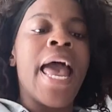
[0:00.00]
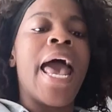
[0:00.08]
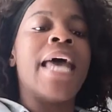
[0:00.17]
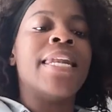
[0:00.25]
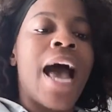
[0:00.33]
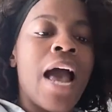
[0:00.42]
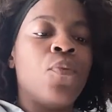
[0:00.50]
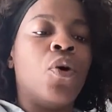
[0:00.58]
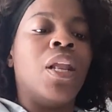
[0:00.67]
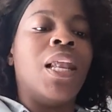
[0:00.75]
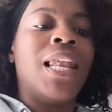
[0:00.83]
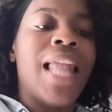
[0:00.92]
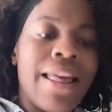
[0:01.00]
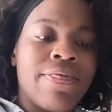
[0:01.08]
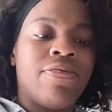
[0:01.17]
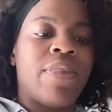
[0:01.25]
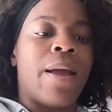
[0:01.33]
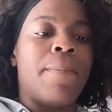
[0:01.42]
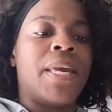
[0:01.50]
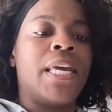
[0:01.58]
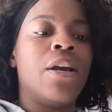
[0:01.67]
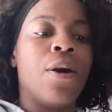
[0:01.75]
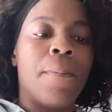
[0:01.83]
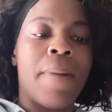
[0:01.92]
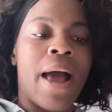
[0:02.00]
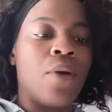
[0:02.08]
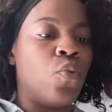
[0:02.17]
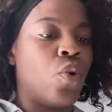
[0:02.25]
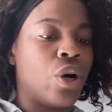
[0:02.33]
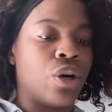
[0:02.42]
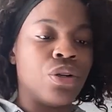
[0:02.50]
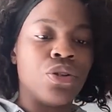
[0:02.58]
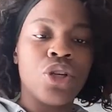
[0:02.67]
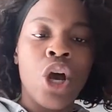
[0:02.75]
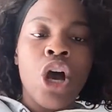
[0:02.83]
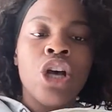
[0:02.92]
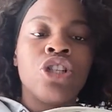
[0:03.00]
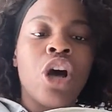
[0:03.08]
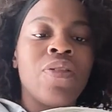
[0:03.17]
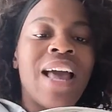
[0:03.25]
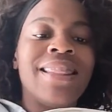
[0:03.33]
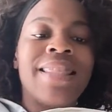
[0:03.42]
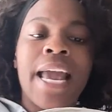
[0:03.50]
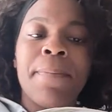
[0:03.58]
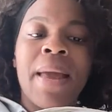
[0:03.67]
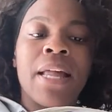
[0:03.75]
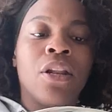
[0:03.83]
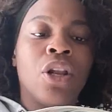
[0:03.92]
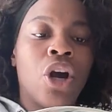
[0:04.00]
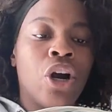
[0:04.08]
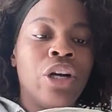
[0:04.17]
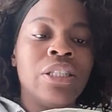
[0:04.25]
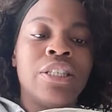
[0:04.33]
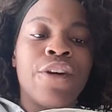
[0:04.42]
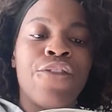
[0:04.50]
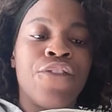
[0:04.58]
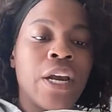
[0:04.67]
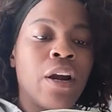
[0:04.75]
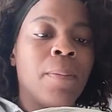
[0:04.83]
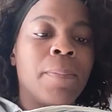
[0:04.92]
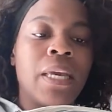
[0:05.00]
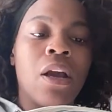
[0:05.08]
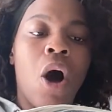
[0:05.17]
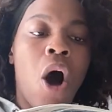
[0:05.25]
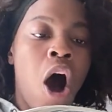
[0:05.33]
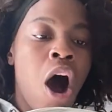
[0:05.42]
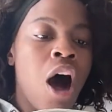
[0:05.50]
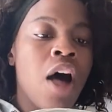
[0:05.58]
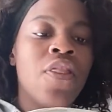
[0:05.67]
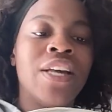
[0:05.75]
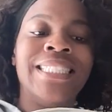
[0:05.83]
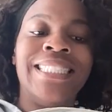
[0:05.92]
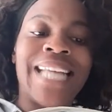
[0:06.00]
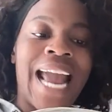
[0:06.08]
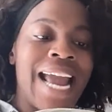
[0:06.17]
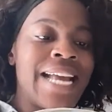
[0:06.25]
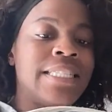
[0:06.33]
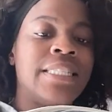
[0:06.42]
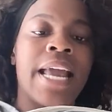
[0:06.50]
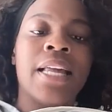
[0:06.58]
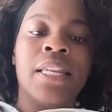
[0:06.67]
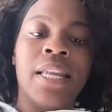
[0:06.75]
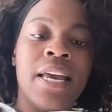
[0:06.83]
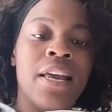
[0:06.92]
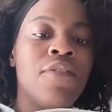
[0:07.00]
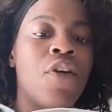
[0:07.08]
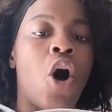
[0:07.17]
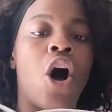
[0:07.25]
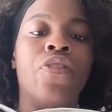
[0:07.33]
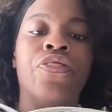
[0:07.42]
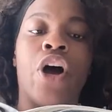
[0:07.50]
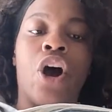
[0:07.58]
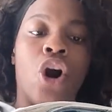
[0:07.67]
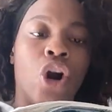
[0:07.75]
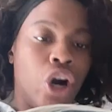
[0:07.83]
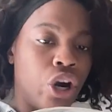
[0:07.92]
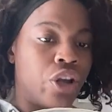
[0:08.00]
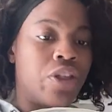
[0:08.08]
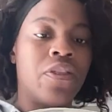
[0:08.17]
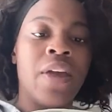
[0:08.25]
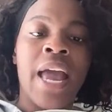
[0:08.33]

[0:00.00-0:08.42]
and I will let them hear my words, so that they may learn to fear me all the days they live on the earth.